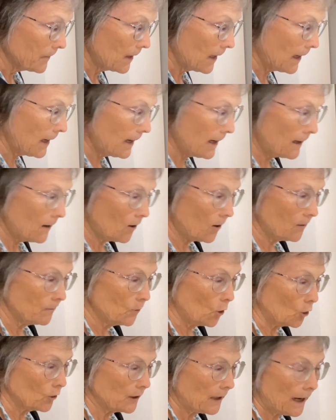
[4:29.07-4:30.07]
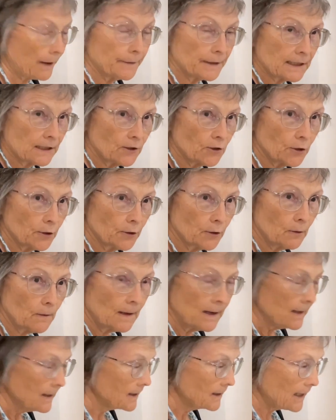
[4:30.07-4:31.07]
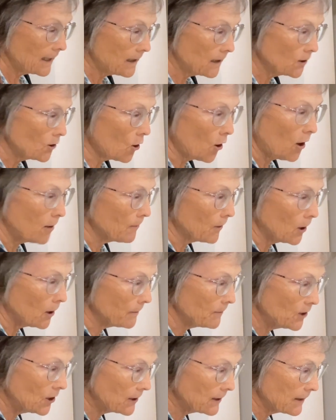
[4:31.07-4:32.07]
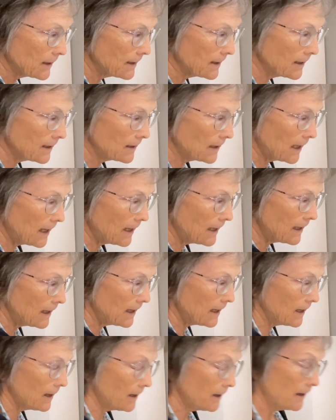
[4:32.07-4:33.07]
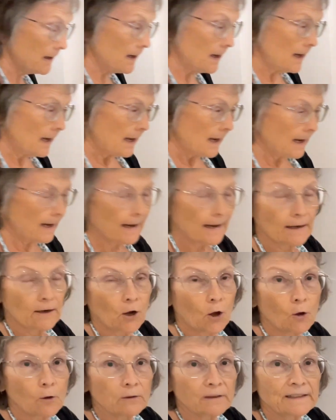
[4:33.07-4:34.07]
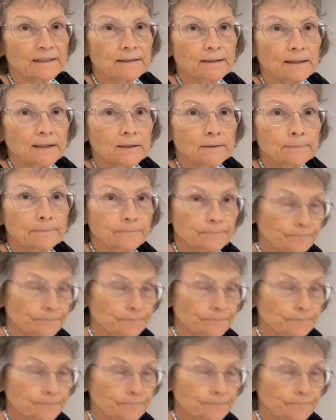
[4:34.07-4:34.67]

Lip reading: And I'm not going to set a time. I'm just going to stand here and I'll listen.